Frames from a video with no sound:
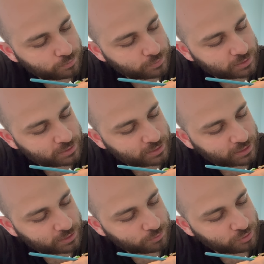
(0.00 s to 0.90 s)
But
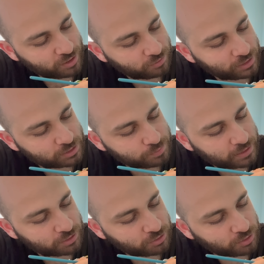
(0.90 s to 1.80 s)
second, when you have less
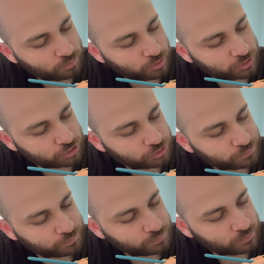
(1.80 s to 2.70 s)
paint on the brush,
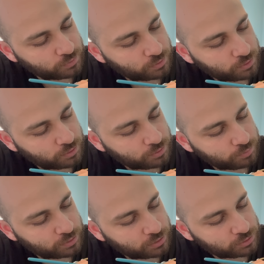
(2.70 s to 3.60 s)

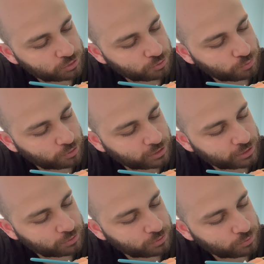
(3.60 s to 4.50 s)
because you're
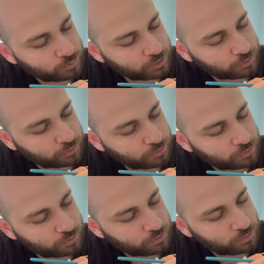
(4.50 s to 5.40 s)
working with,
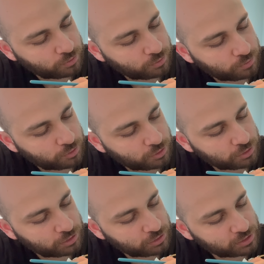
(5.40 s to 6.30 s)

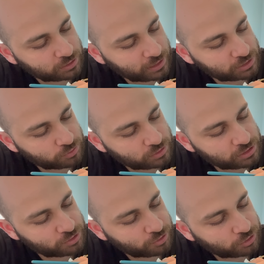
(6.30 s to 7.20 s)
it's less, so it's
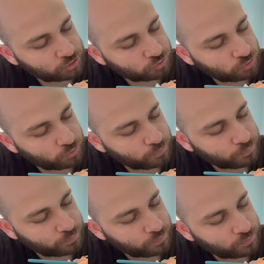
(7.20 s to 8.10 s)
easier to control.
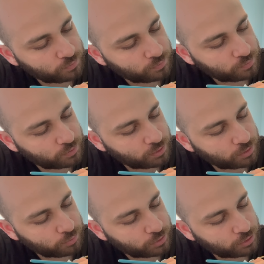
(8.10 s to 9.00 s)

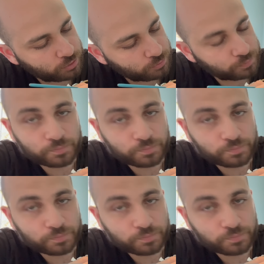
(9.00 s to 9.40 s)
There we go.